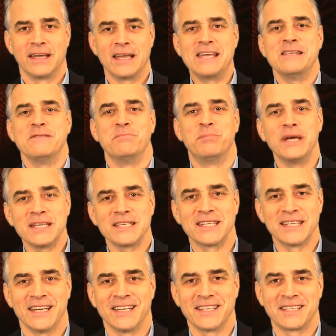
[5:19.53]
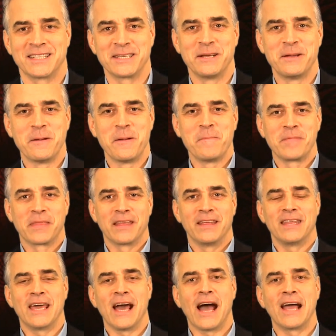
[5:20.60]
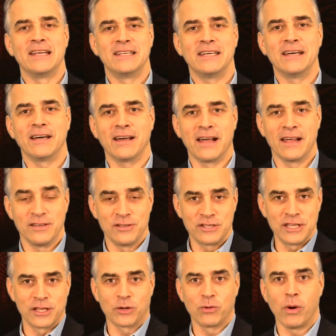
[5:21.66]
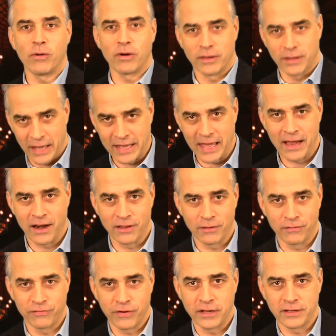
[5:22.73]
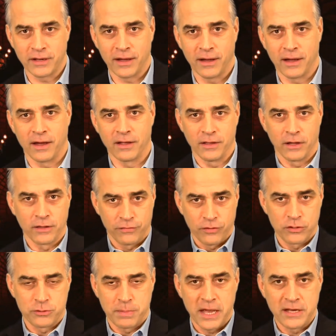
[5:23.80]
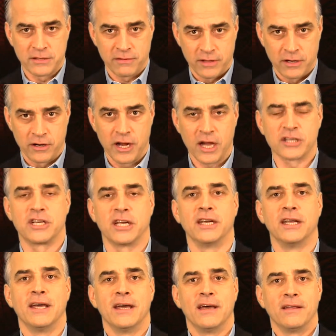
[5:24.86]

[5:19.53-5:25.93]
In business, the idea, and you see the quote again on the front, on the first page of the introduction,